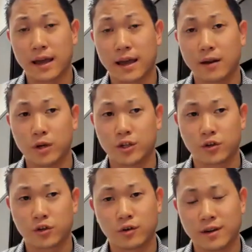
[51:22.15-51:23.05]
and we
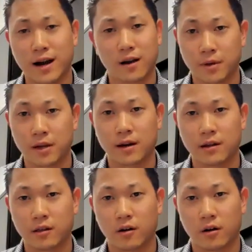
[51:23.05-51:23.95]
just could not compete
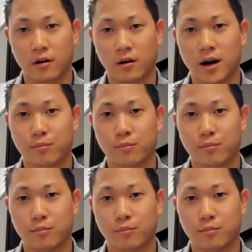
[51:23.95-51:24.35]
any longer